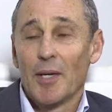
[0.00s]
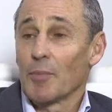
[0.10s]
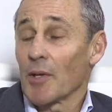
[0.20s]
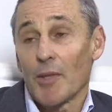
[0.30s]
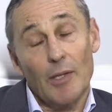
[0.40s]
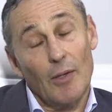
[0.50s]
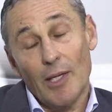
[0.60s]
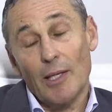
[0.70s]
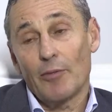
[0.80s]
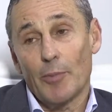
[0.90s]
but I think they'll
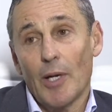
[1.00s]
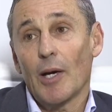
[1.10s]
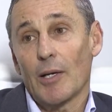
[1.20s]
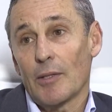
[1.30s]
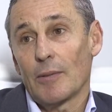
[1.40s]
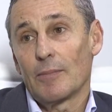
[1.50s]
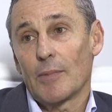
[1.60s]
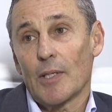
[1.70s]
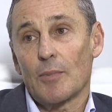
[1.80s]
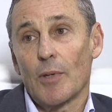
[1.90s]
get left behind.
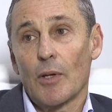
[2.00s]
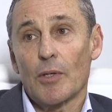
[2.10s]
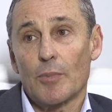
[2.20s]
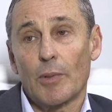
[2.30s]
That's my honest